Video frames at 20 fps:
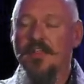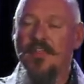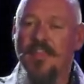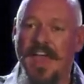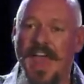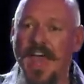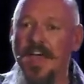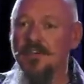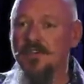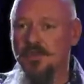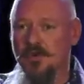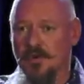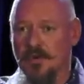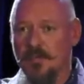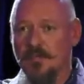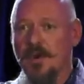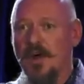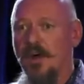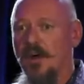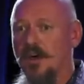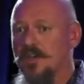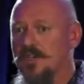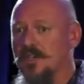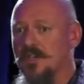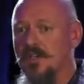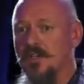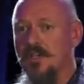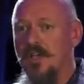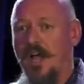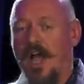That sort of marriage,
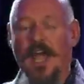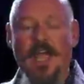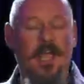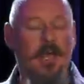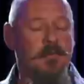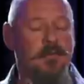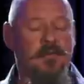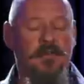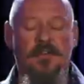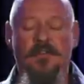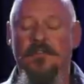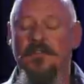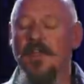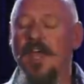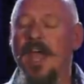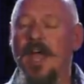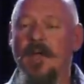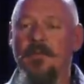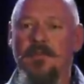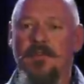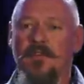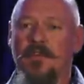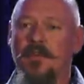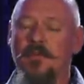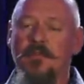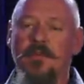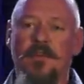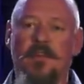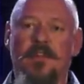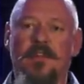I absolutely, absolutely,
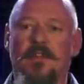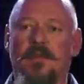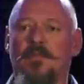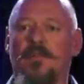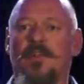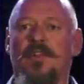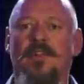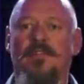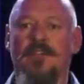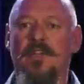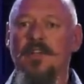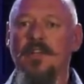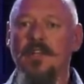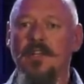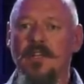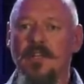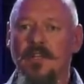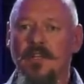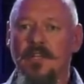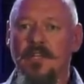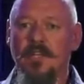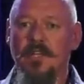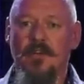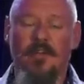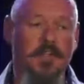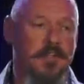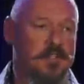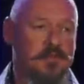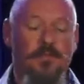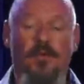completely believe, you know,
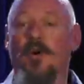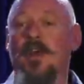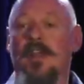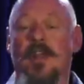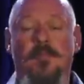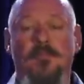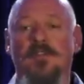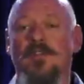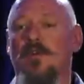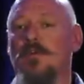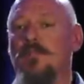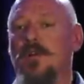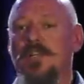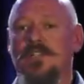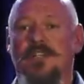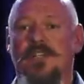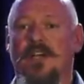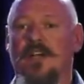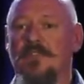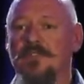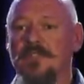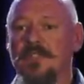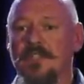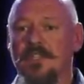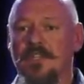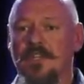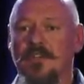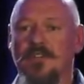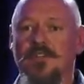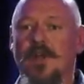and support, and I'm doing myself.
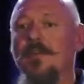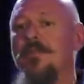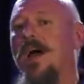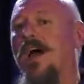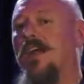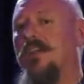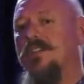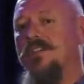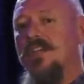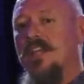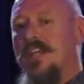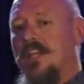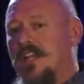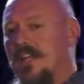You know, so I'm not saying